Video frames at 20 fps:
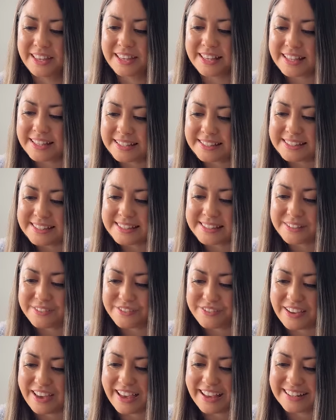is the
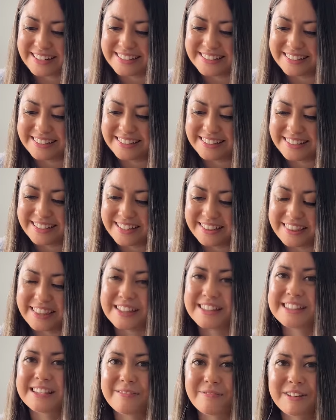fact that
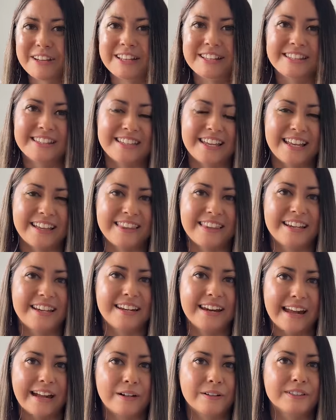someone had said that it
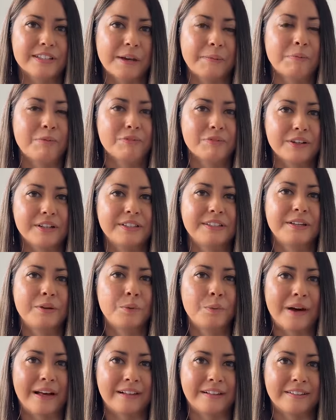held up really
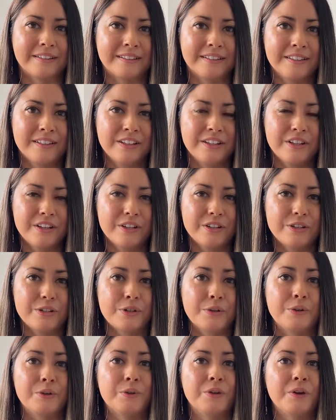well
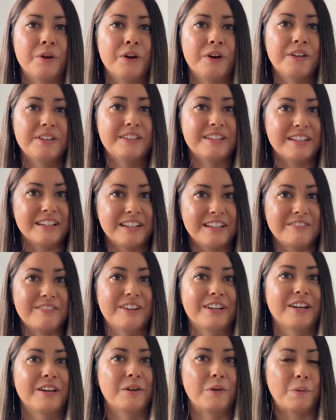to
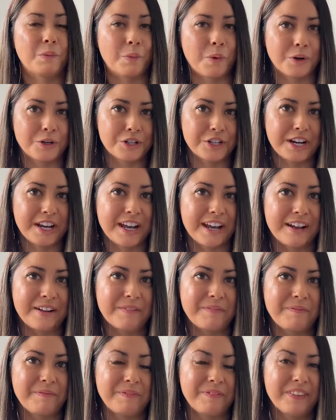significant washing.
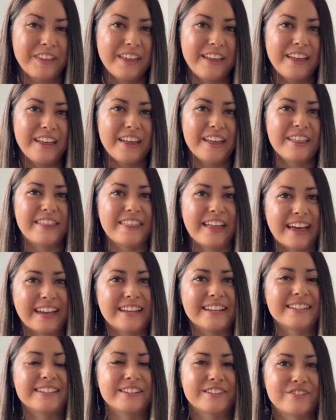That
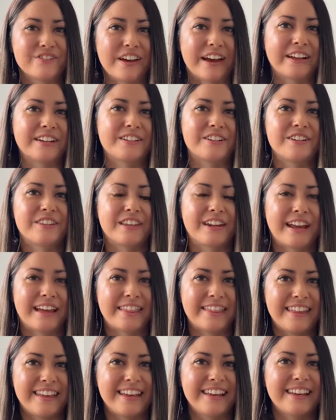is the factor that I
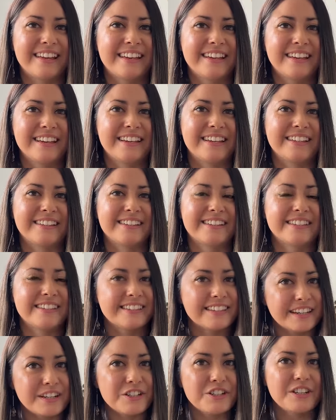think is
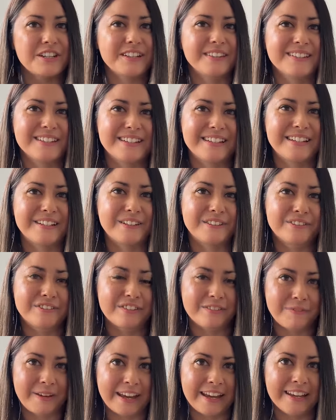cinching the deal for
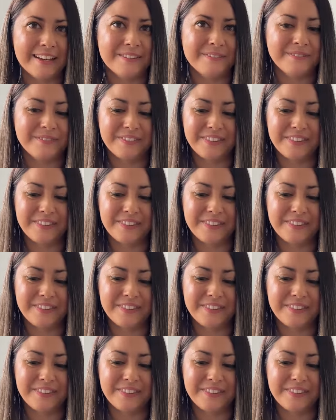me.